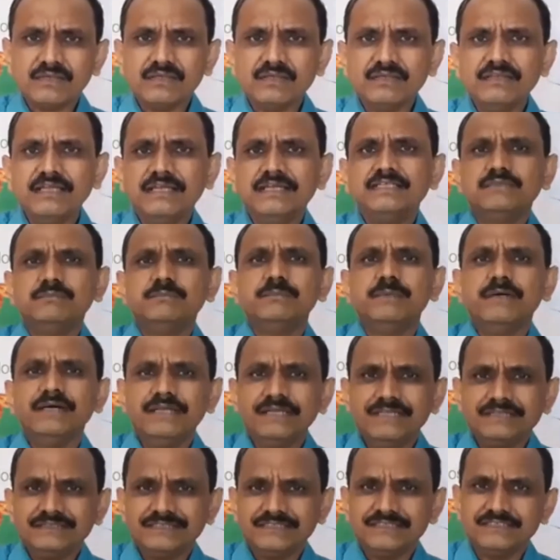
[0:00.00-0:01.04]
there is
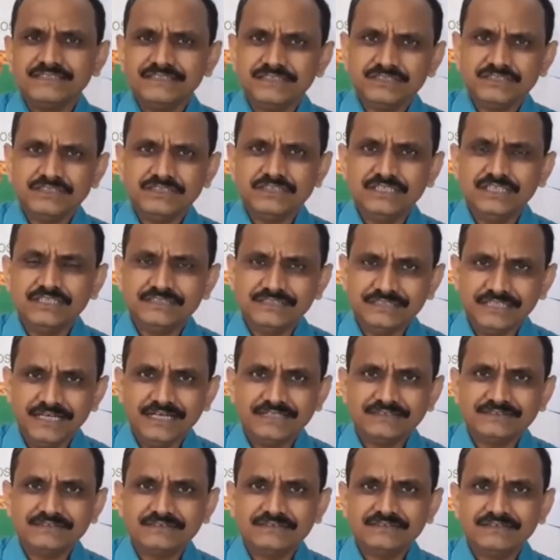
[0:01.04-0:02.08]
burning sensation in the
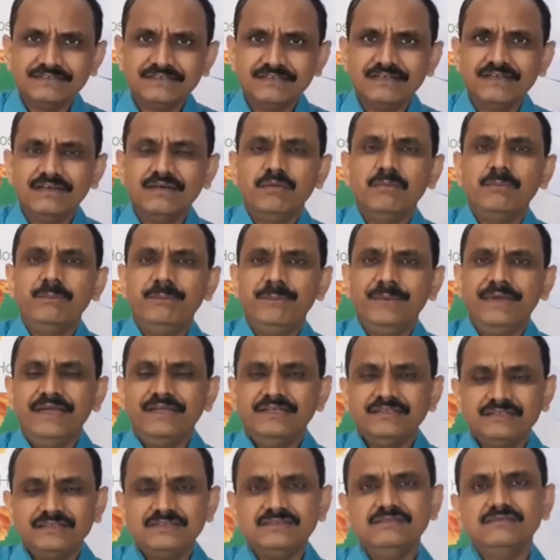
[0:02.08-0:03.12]
chest,
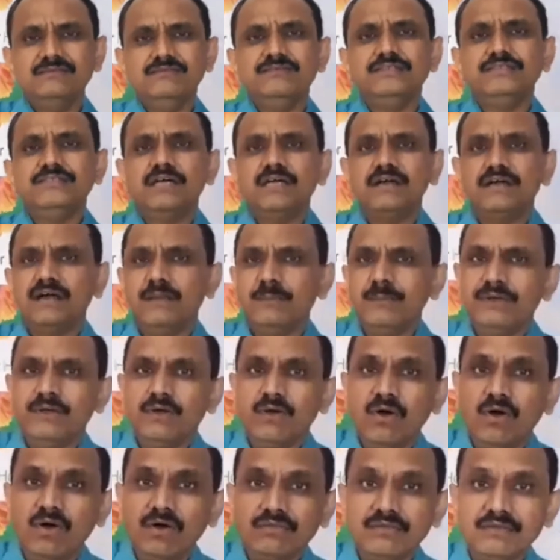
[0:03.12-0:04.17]
pains which are
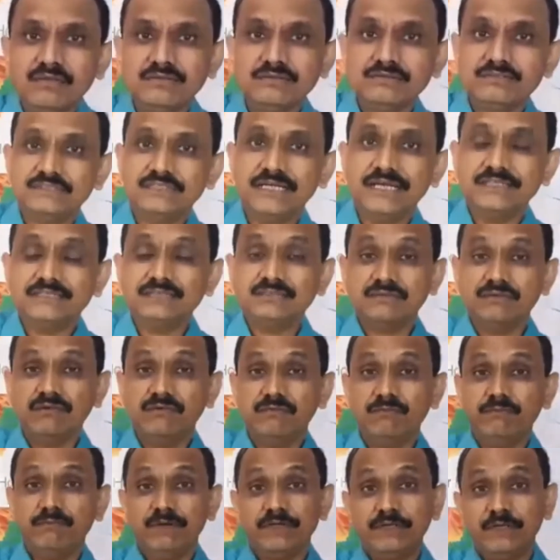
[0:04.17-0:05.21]
coming on the chest,
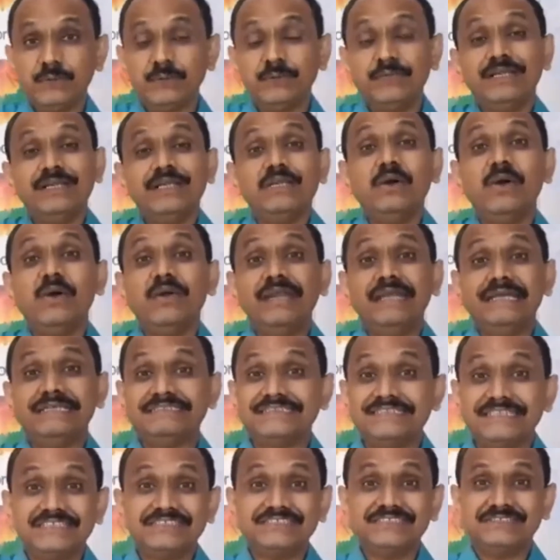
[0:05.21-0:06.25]
particularly on
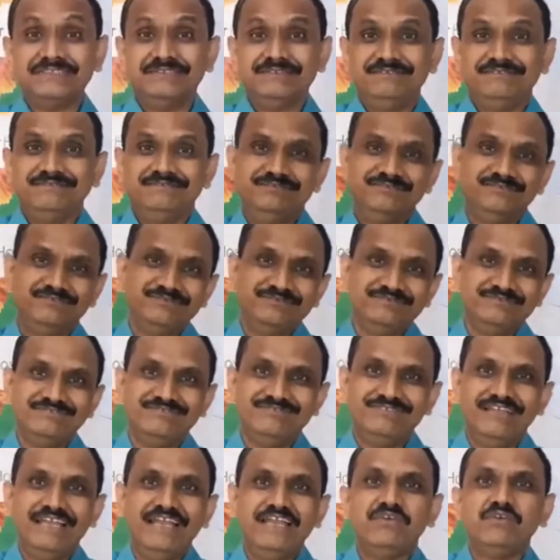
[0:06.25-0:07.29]
exertion,
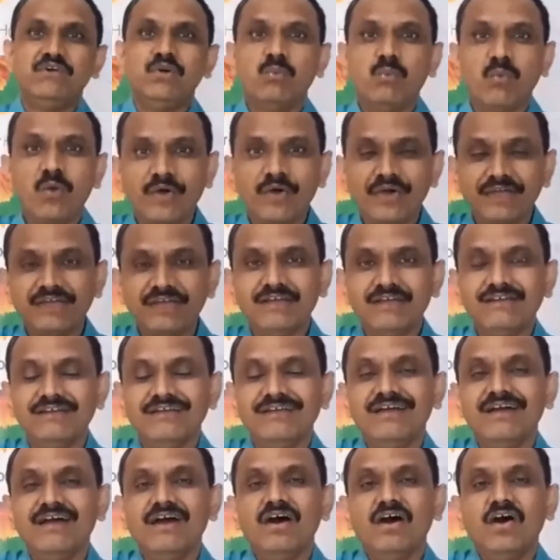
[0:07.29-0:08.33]
like you are
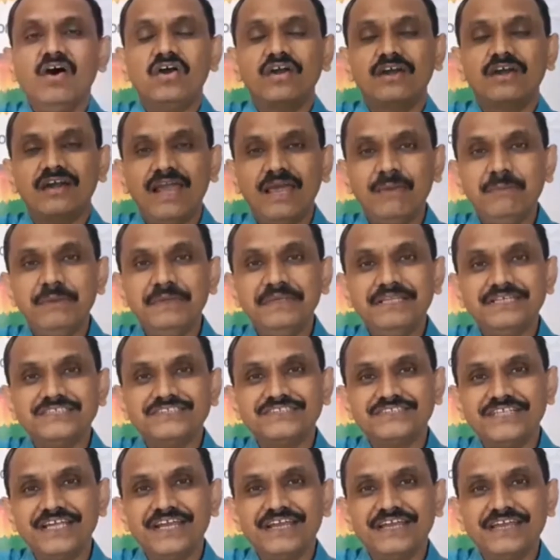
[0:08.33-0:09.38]
walking or climbing the
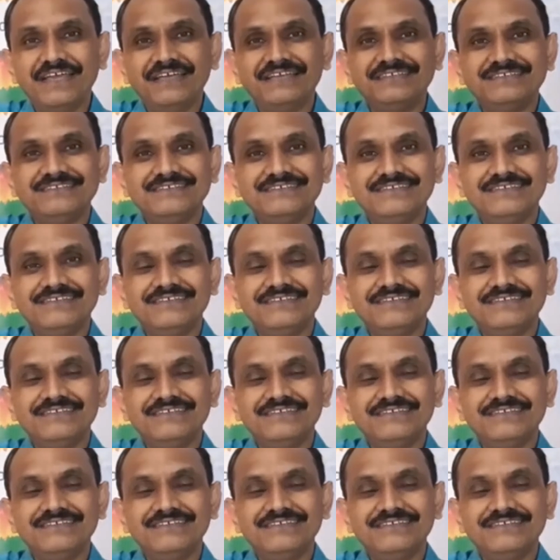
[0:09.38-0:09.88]
staircase,